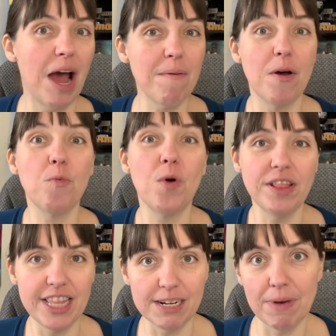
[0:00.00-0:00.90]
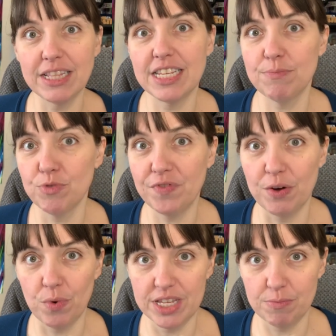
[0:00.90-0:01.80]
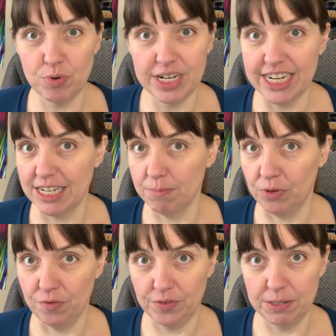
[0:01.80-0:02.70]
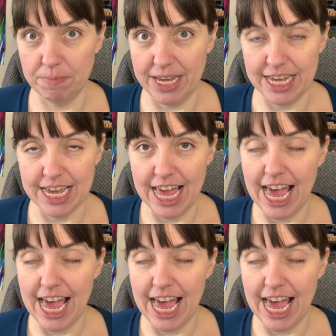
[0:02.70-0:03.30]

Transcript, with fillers: One thing about this movie, it wasn't predictable to me.